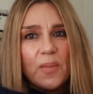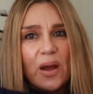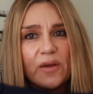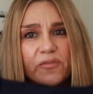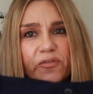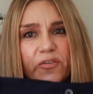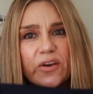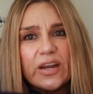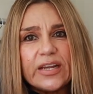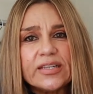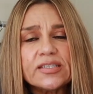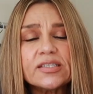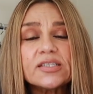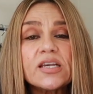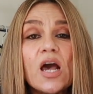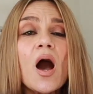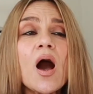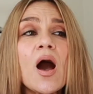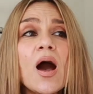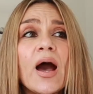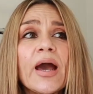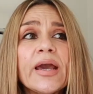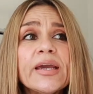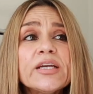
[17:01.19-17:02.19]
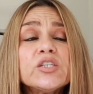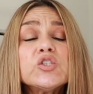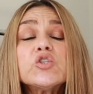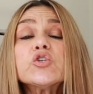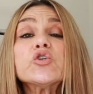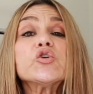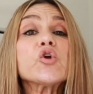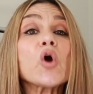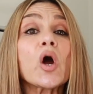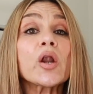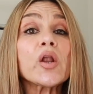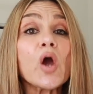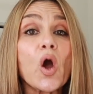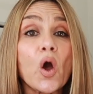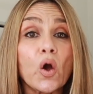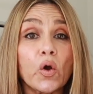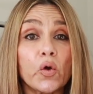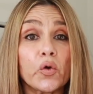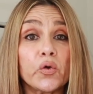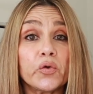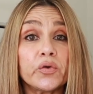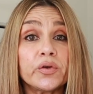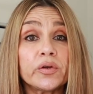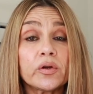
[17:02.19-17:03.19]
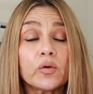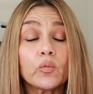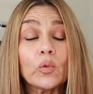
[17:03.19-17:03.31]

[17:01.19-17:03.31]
my friends. I do not own,